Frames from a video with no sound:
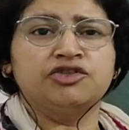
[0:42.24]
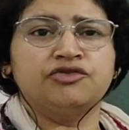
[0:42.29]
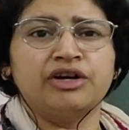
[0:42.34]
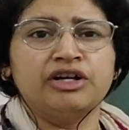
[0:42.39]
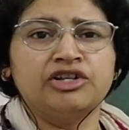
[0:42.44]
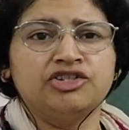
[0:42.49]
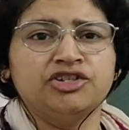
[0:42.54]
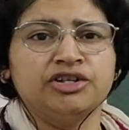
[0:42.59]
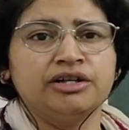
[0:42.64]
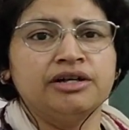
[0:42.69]

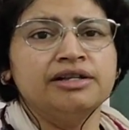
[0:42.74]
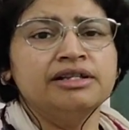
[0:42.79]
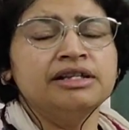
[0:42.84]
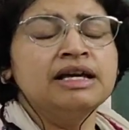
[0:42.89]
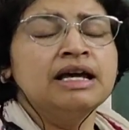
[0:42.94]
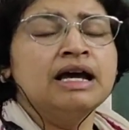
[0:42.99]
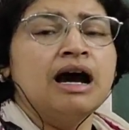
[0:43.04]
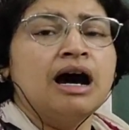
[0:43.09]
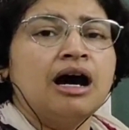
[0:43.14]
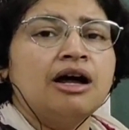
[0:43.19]
structures
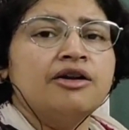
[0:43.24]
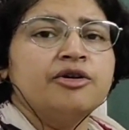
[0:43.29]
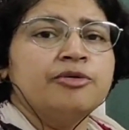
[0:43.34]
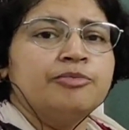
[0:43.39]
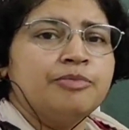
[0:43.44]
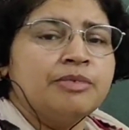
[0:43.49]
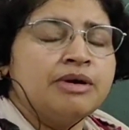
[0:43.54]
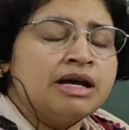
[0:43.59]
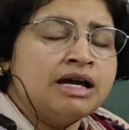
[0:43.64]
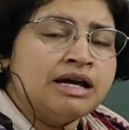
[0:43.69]
are
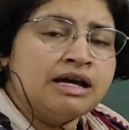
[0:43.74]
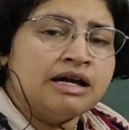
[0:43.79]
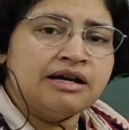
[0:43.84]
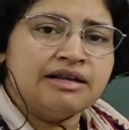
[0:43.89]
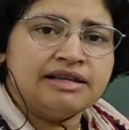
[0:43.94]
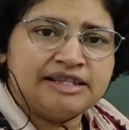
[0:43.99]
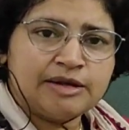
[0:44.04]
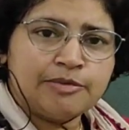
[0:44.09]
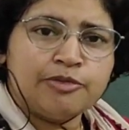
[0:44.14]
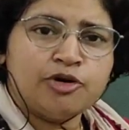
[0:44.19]

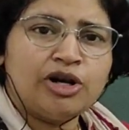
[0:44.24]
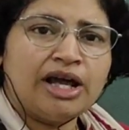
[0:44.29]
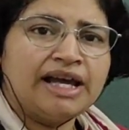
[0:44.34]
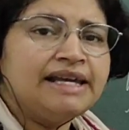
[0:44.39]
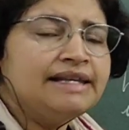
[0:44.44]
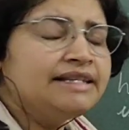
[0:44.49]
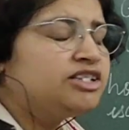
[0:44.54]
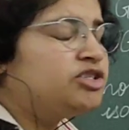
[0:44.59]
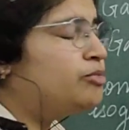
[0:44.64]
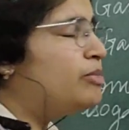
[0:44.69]

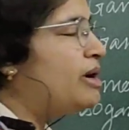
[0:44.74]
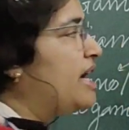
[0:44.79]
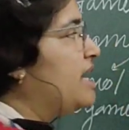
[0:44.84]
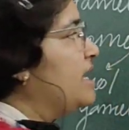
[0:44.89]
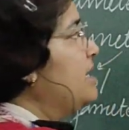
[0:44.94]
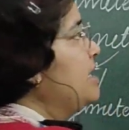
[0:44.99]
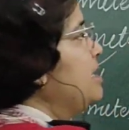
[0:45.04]
symbolized by